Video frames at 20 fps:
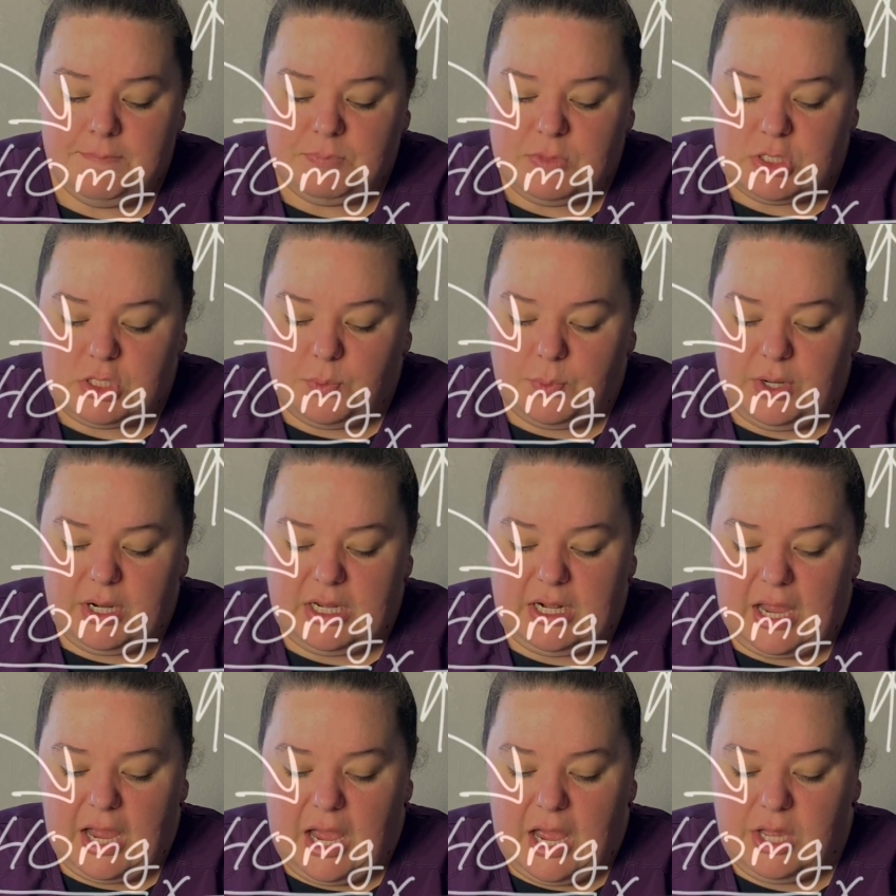So we're
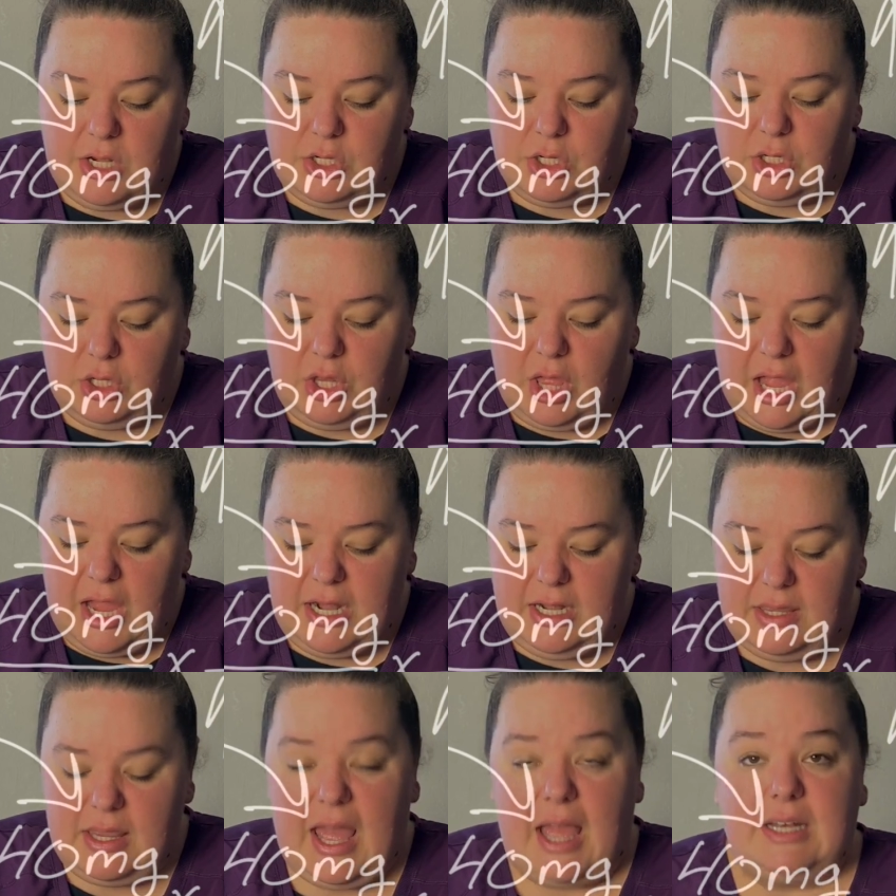going to
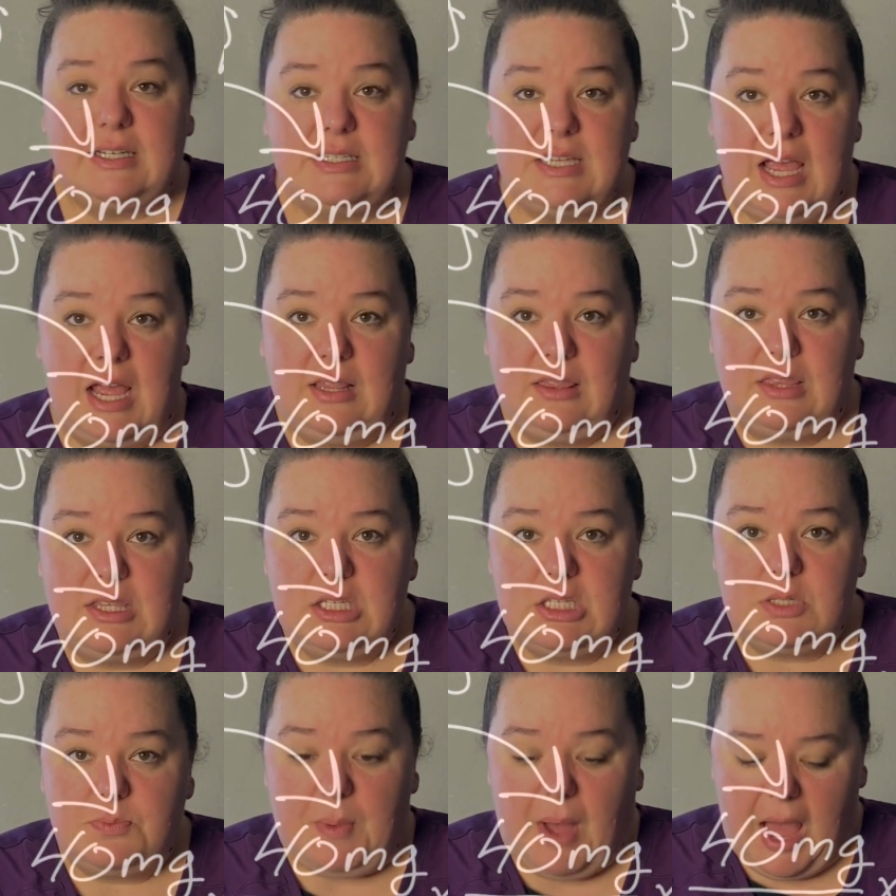underline that 10th
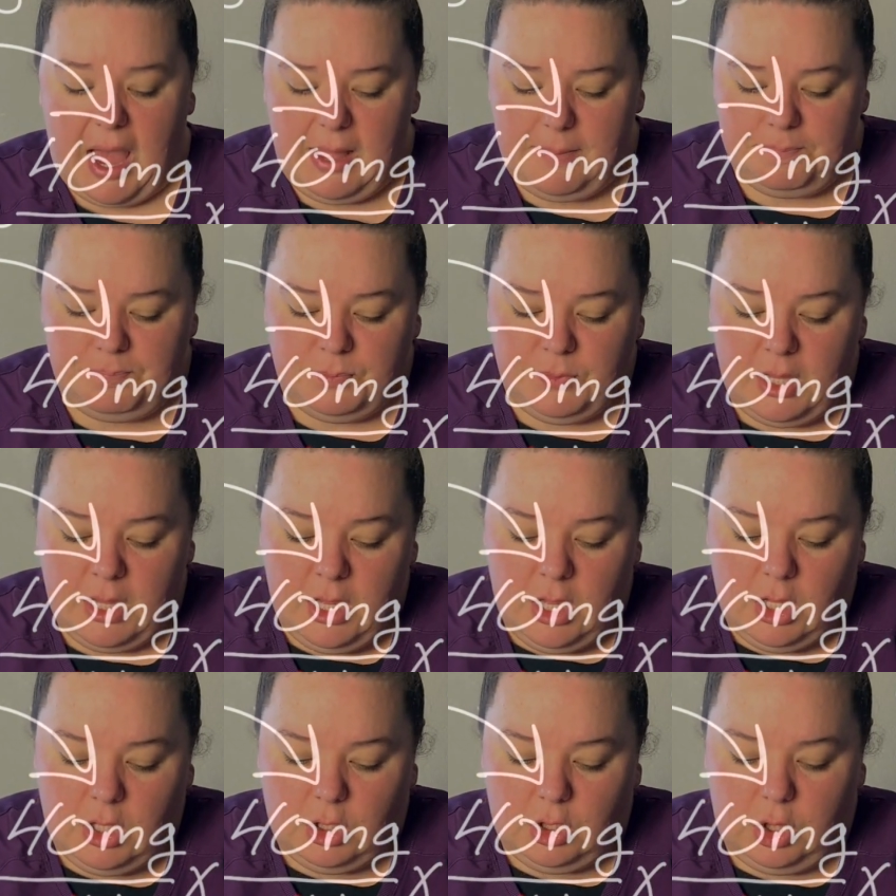spot,
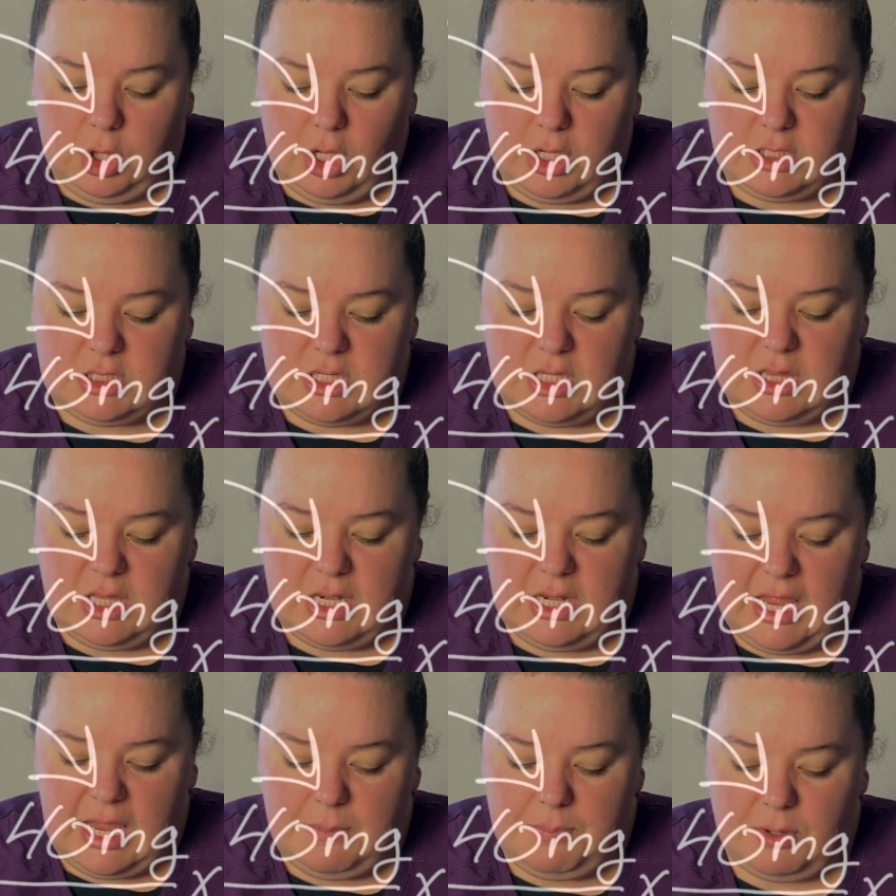look to the
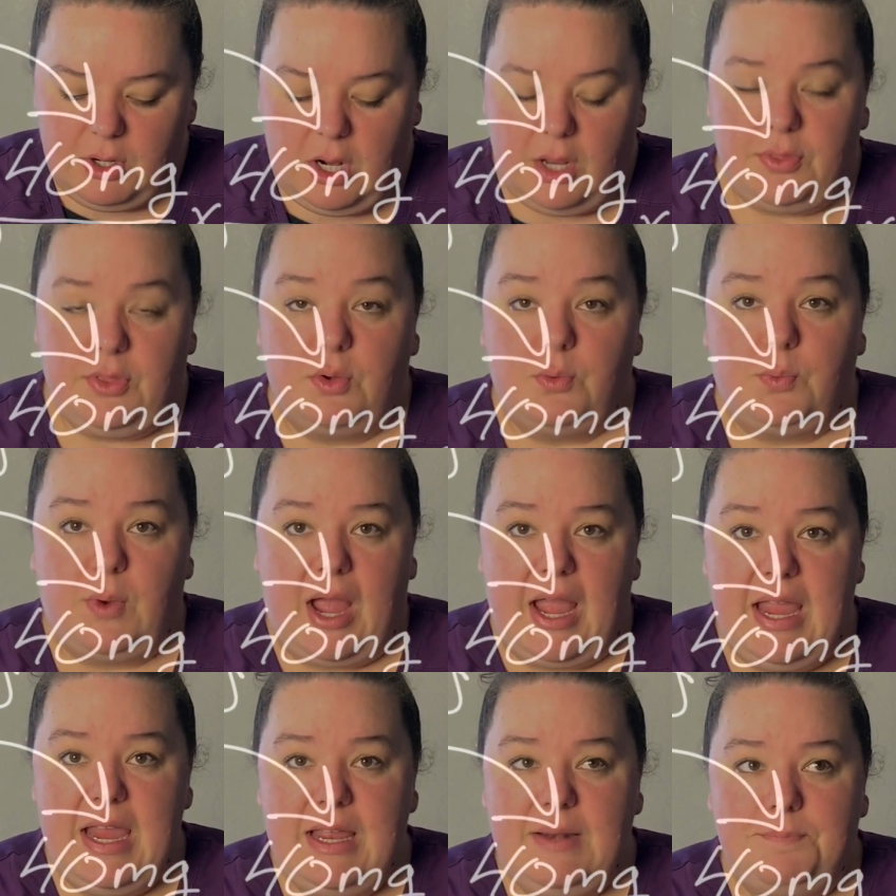neighbor on the
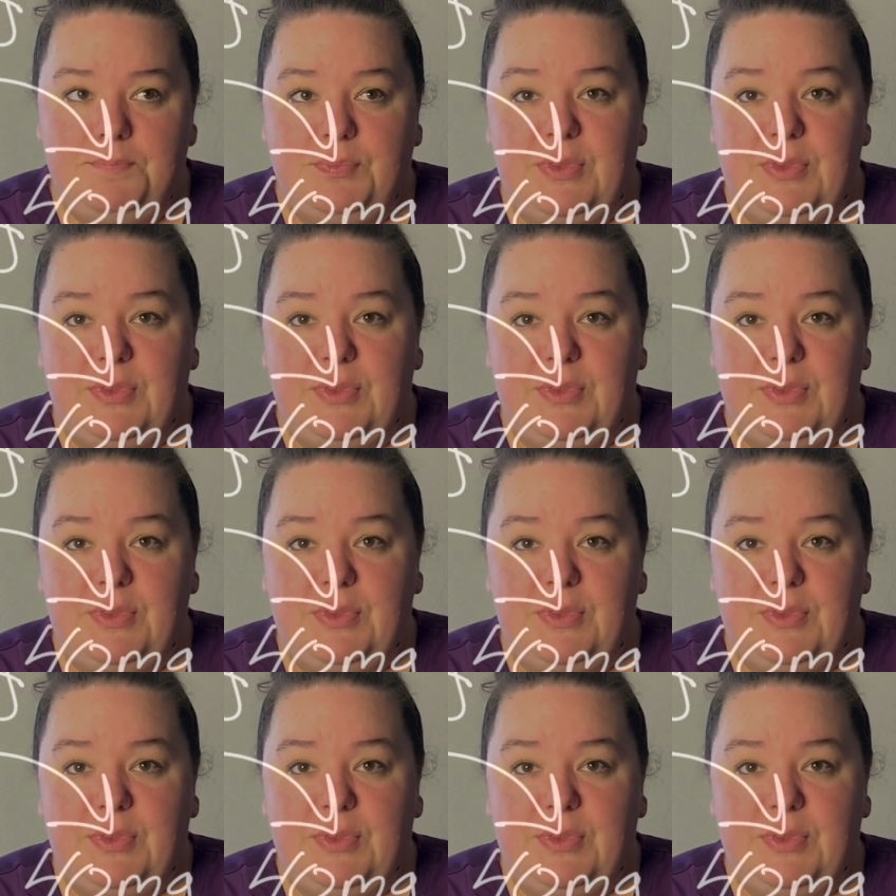right.